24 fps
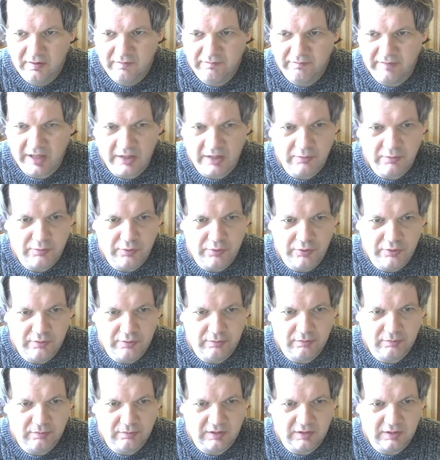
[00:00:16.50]
They were
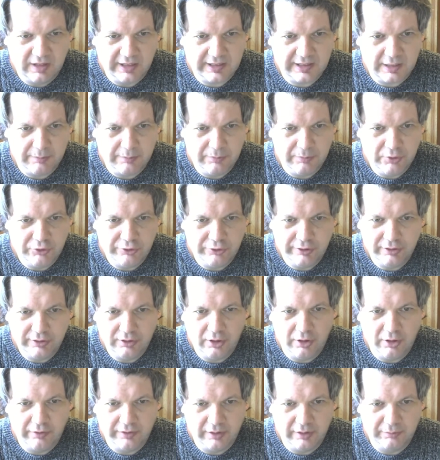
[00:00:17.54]
like a mirror
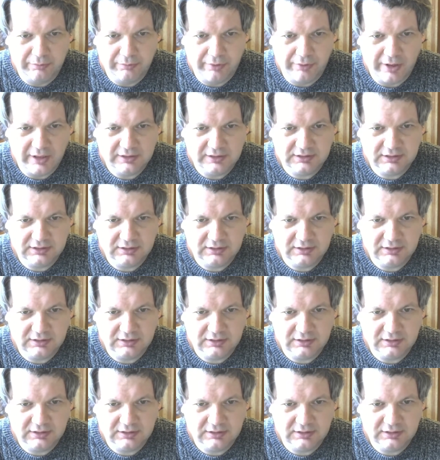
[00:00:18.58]
on a bright